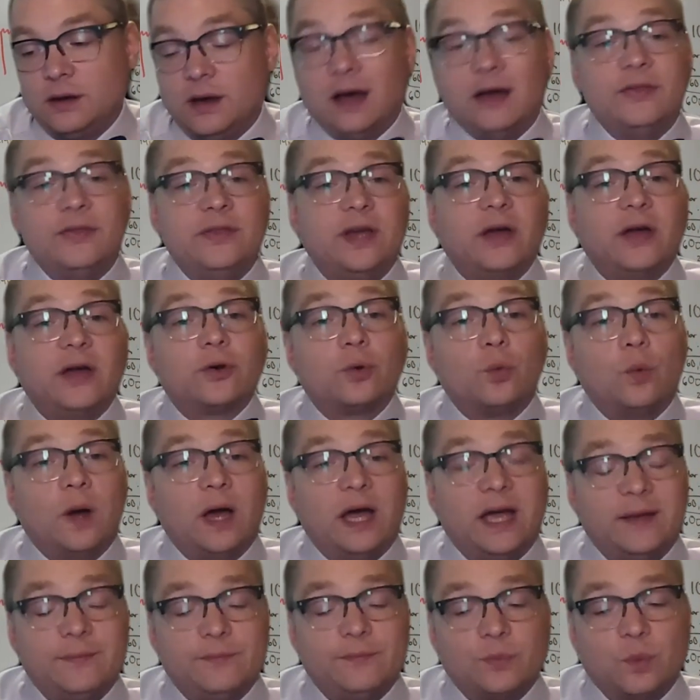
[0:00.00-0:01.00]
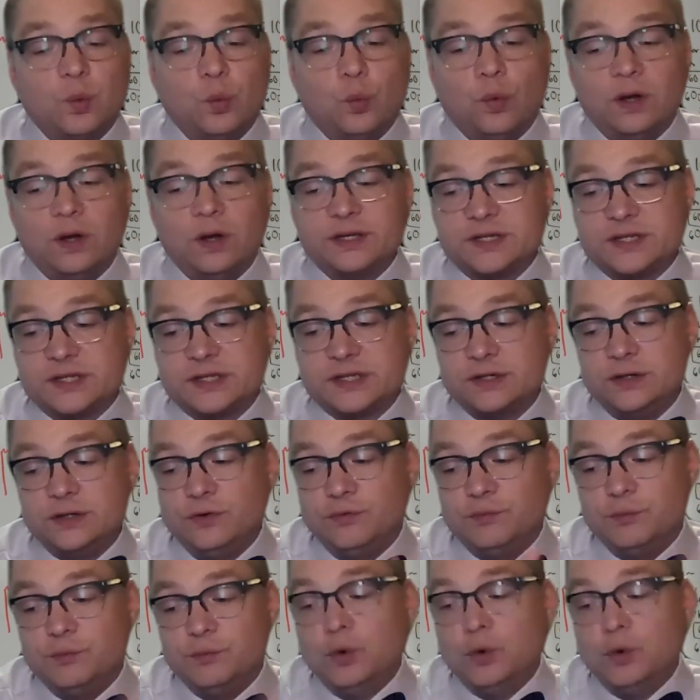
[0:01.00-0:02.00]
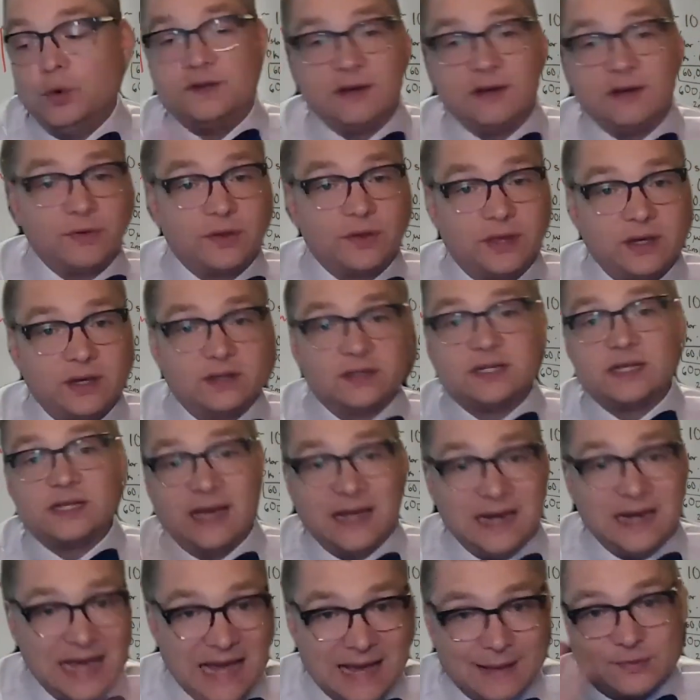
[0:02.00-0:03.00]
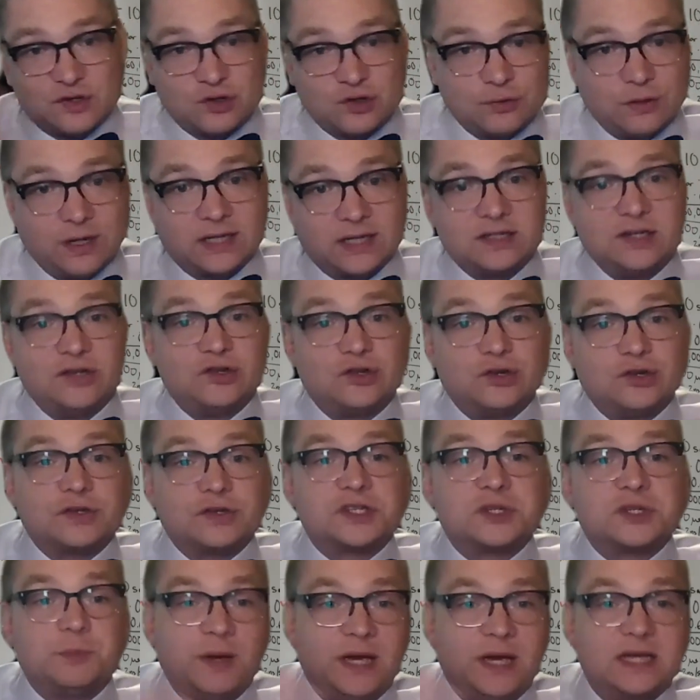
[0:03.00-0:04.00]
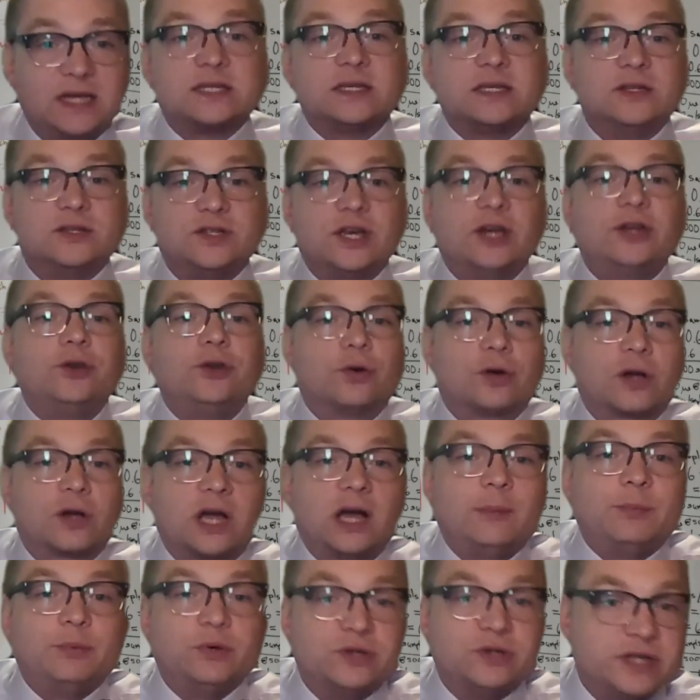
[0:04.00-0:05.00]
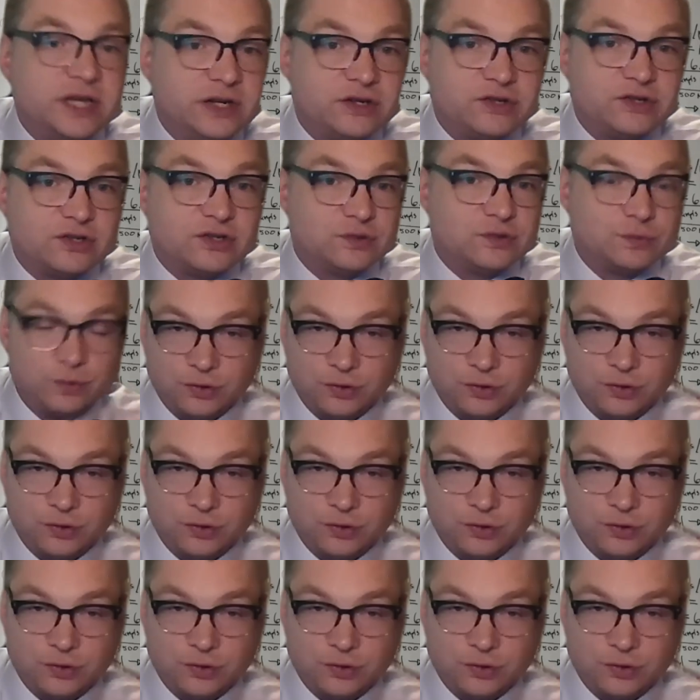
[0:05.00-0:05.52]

On the other way, once you've moved everything into that abstract digital space and done your computations,